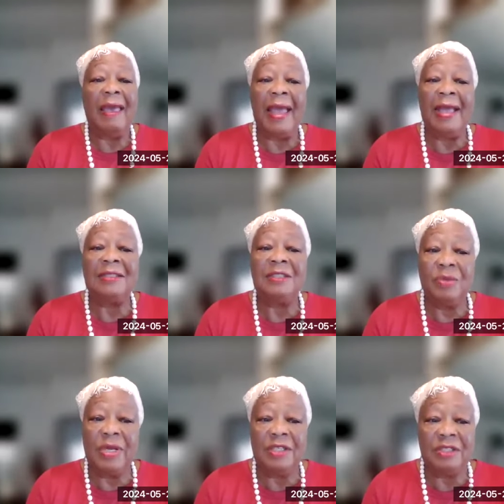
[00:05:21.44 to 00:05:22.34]
Ask
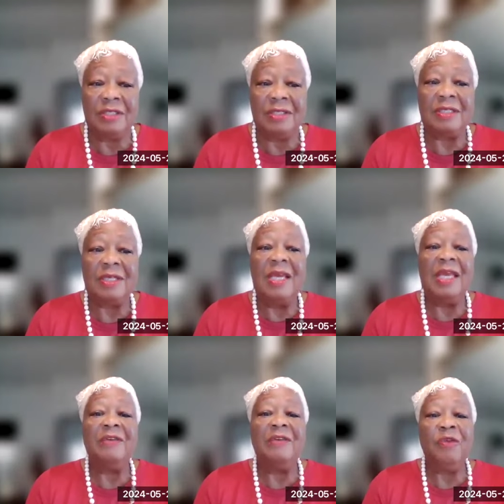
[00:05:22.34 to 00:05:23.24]
questions.
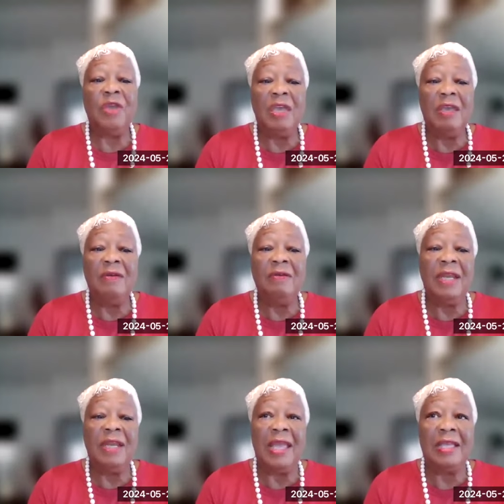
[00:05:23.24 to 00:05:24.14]
If you hear
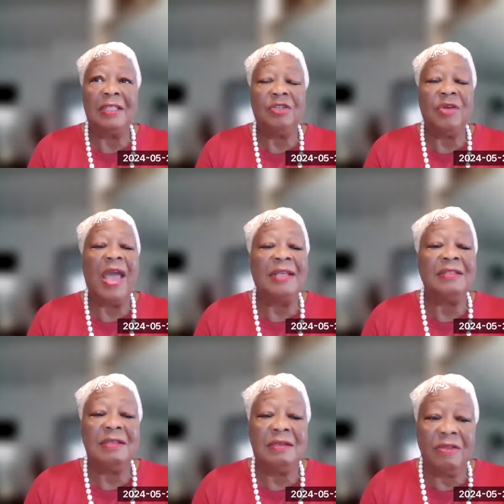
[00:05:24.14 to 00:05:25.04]
an answer,
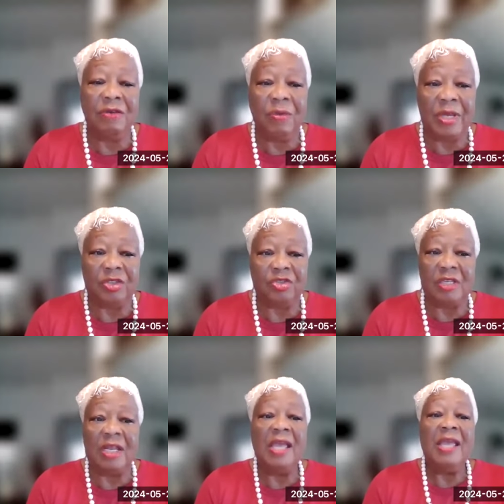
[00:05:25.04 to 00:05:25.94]
ask another question.